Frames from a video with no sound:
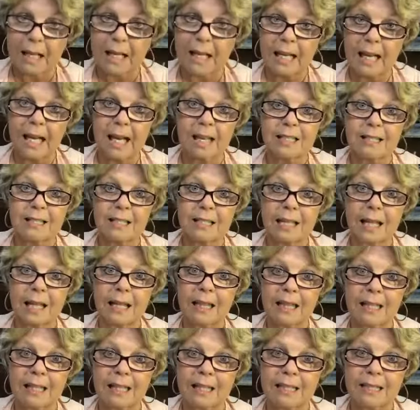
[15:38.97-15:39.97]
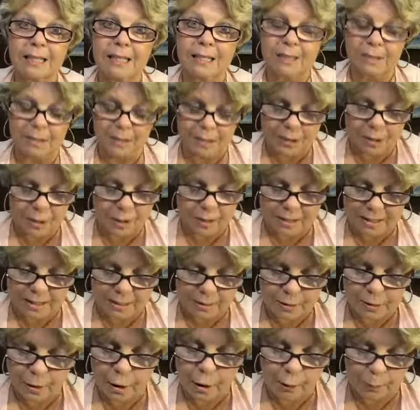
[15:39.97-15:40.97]
he has nothing, no,
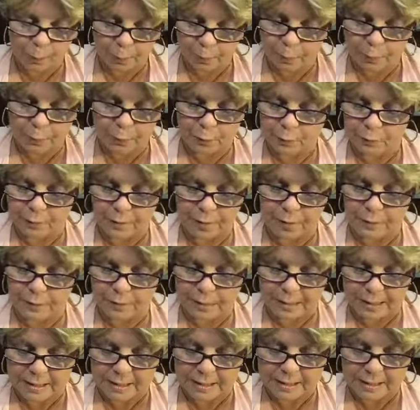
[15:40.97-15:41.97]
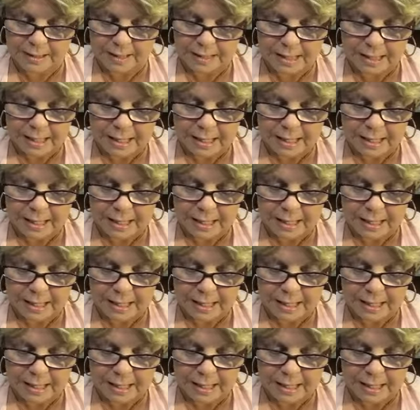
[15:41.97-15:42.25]
no proof of it.